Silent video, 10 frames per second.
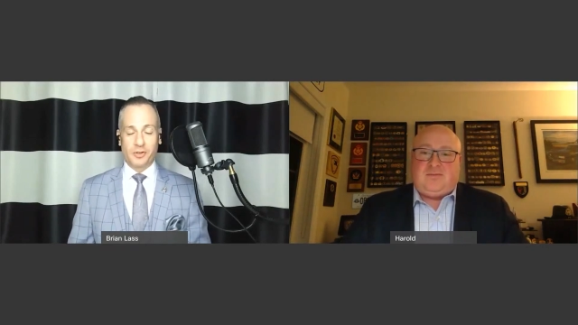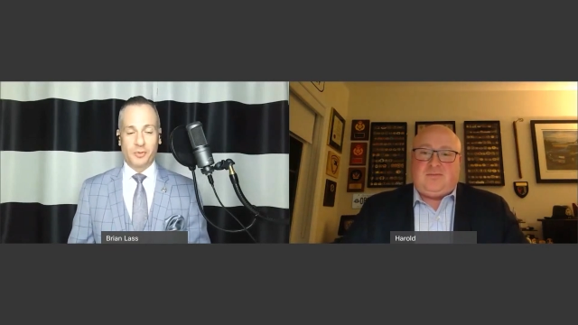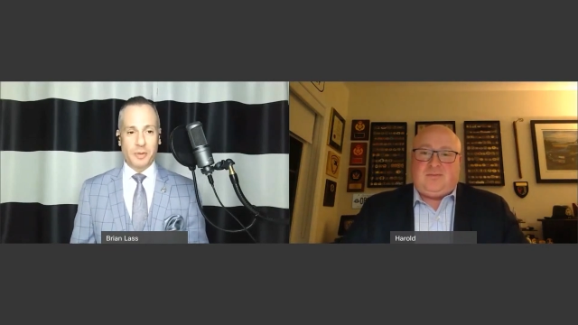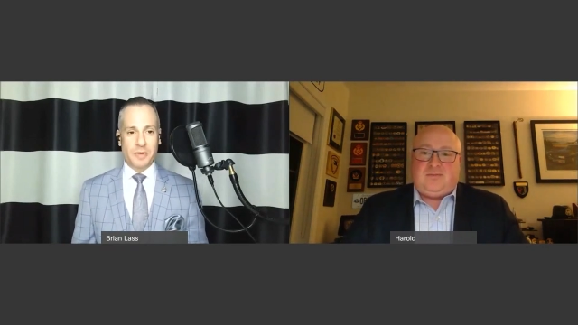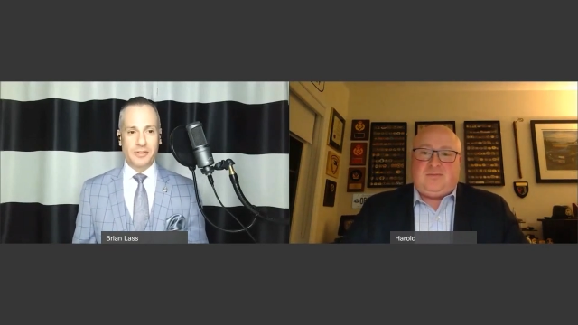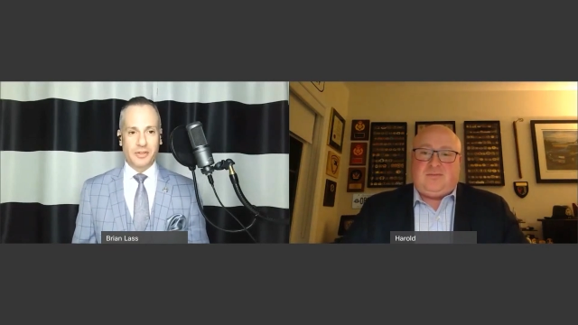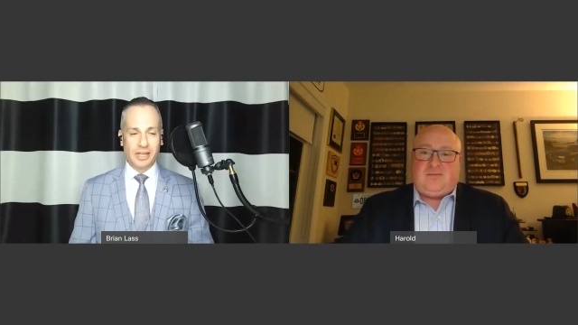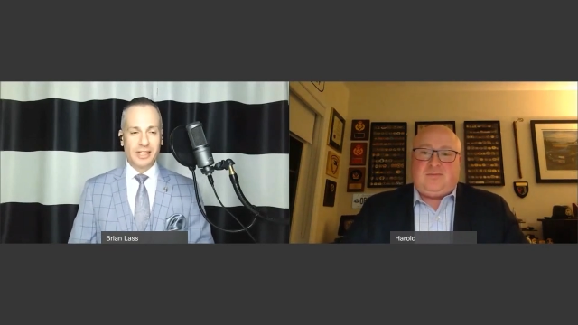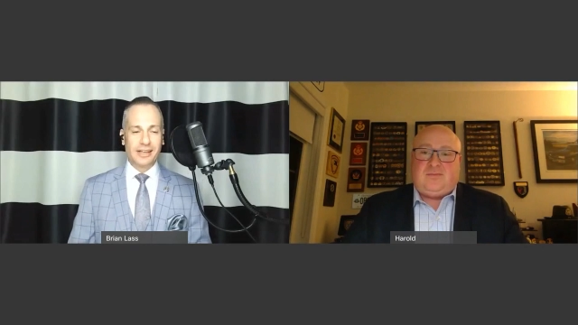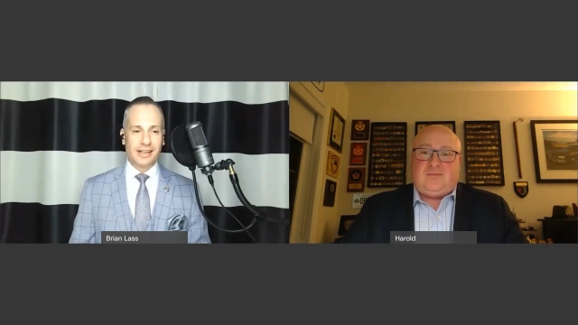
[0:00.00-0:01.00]
Speaker 1: So maybe as
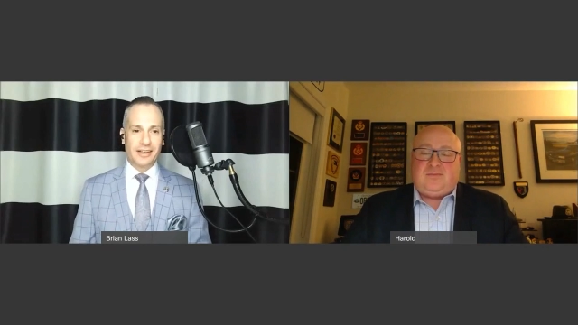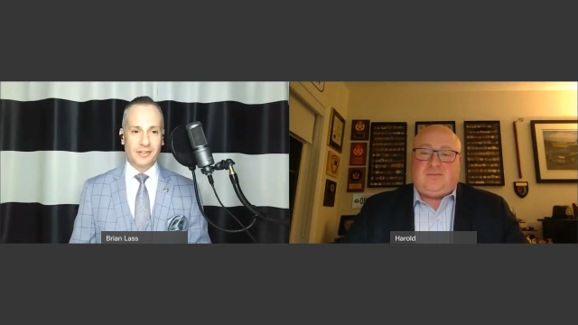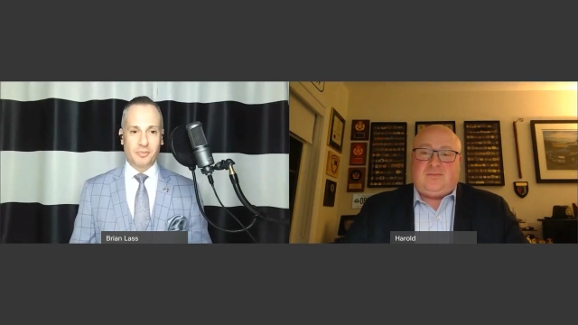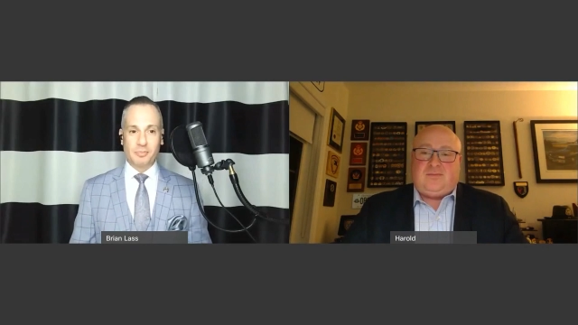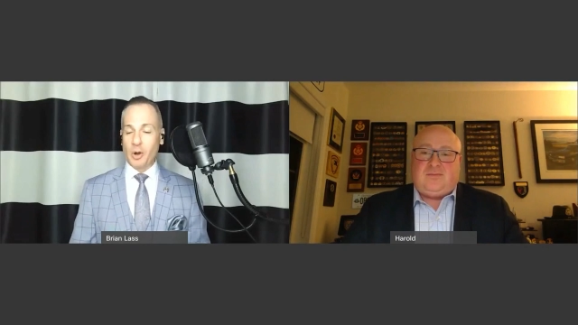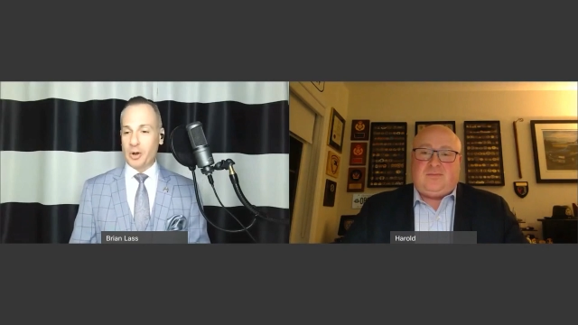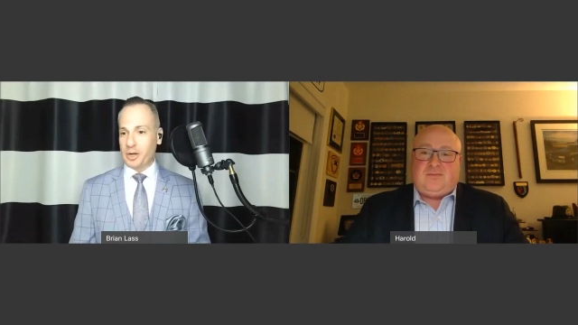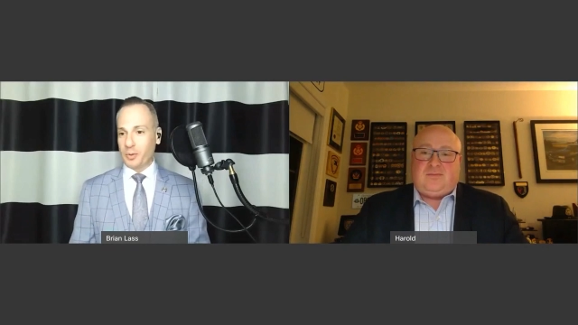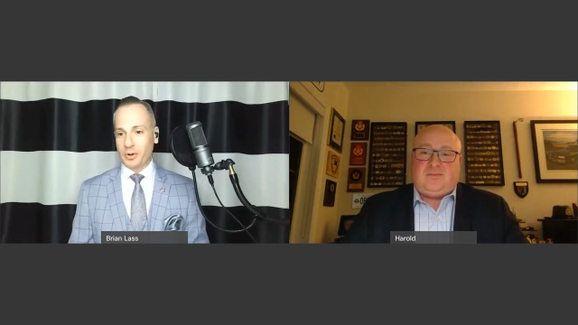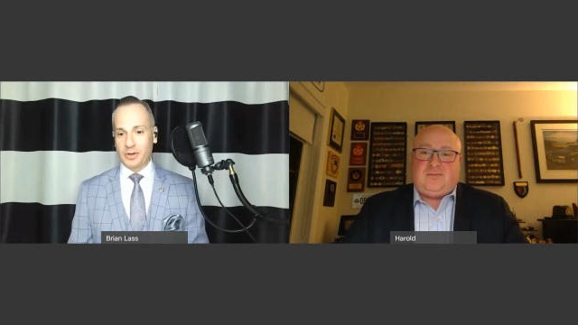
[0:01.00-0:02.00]
as some
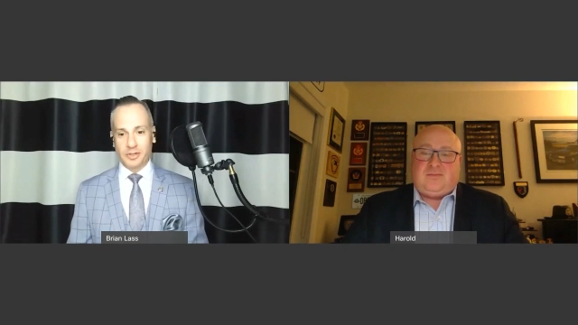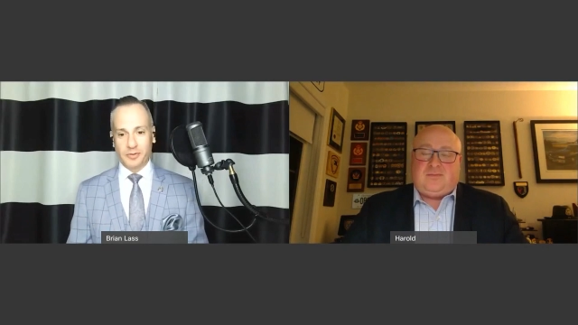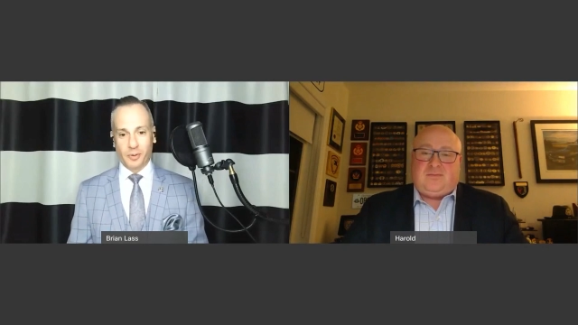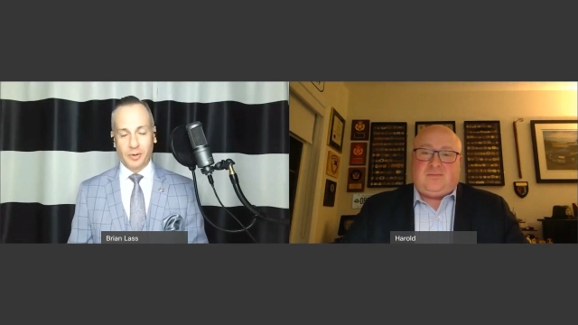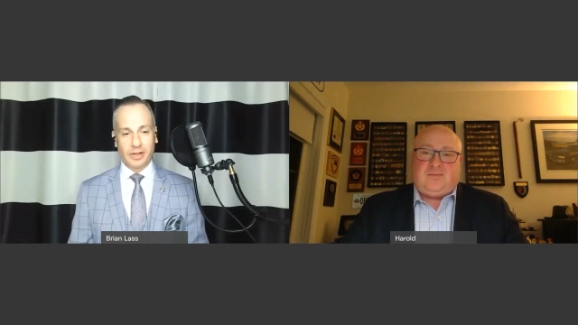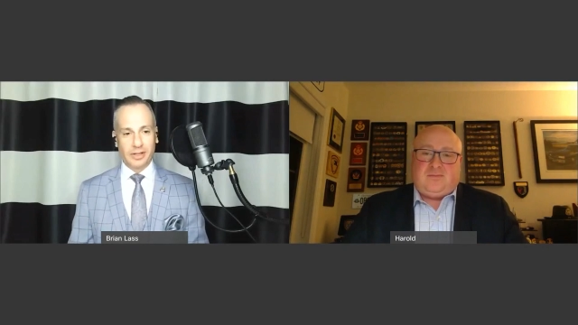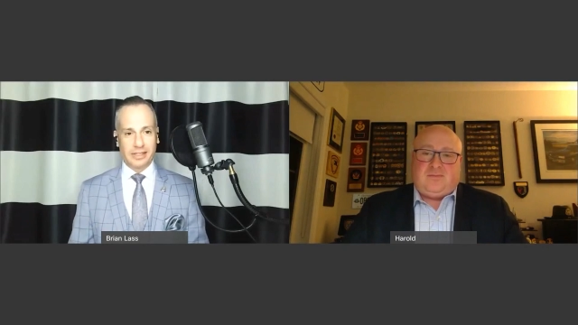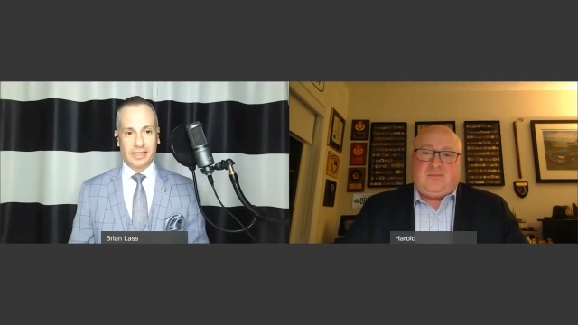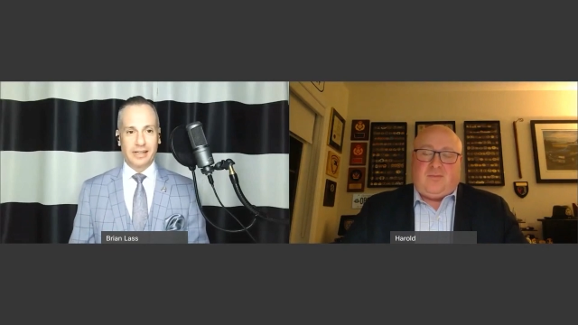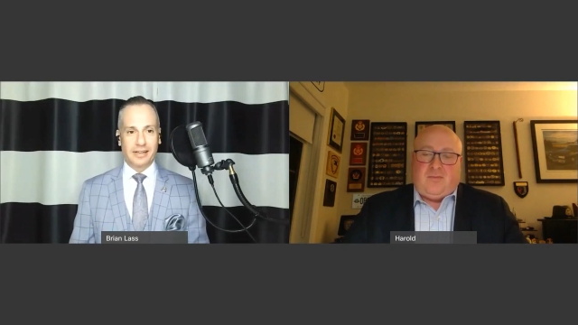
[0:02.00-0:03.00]
parting words, if you will,
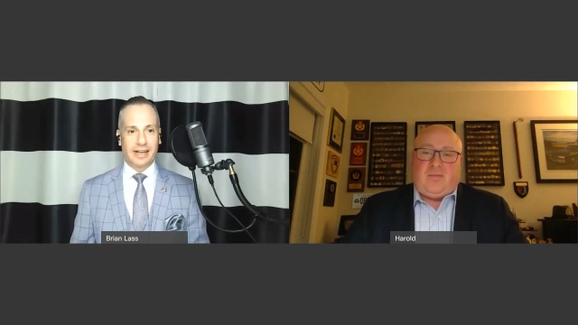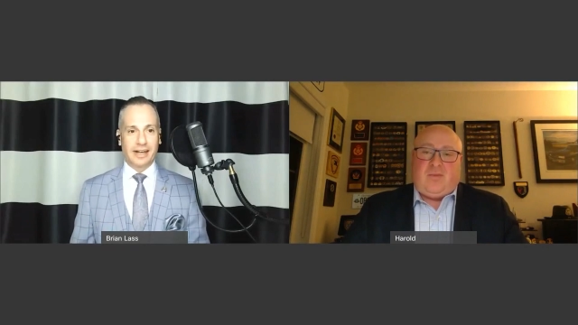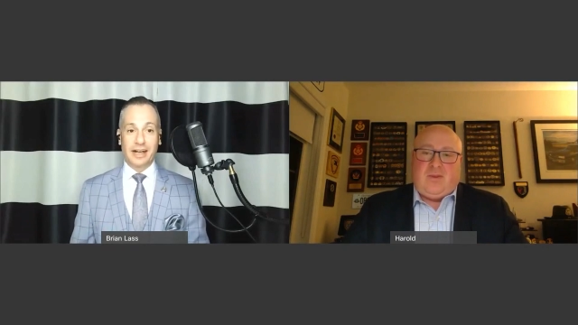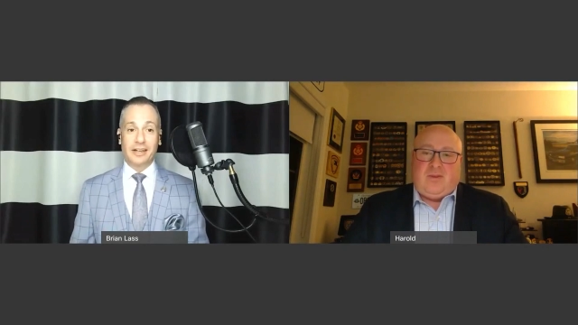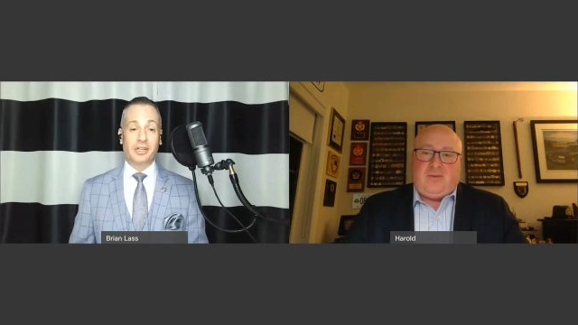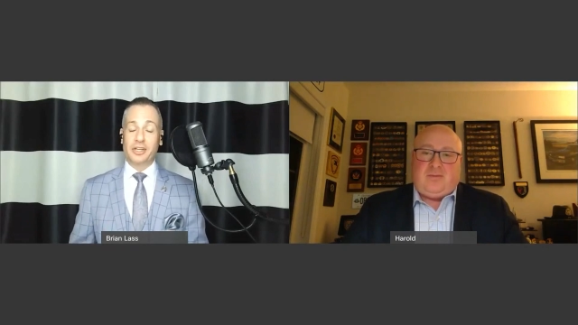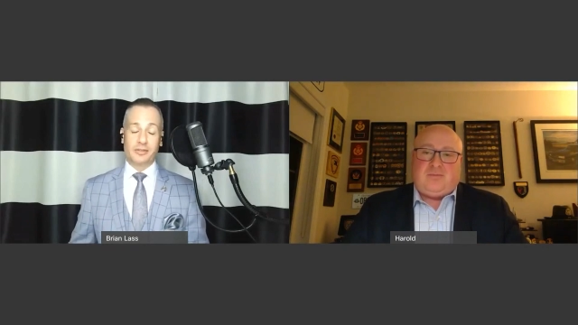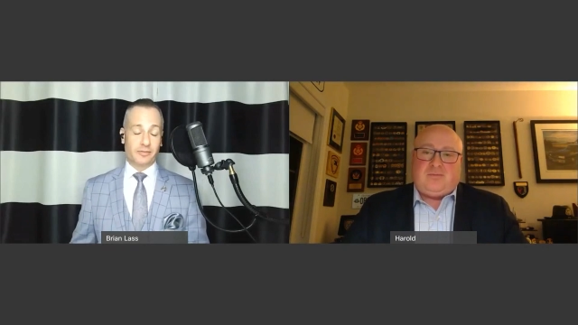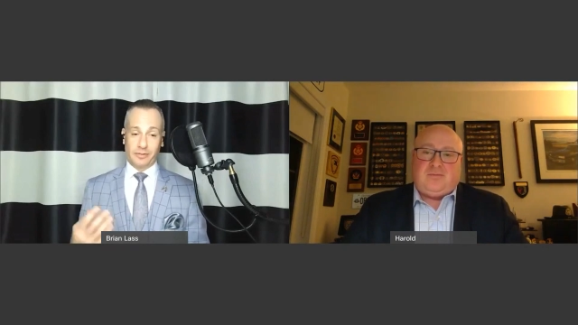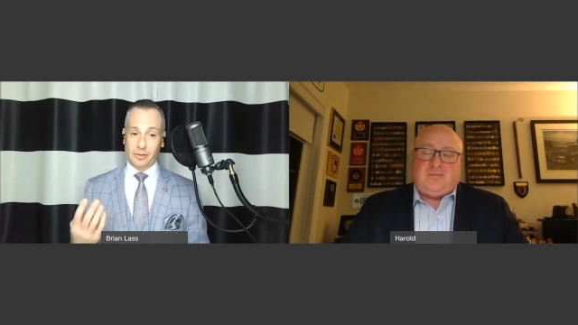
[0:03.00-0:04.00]
and and I'll tell you,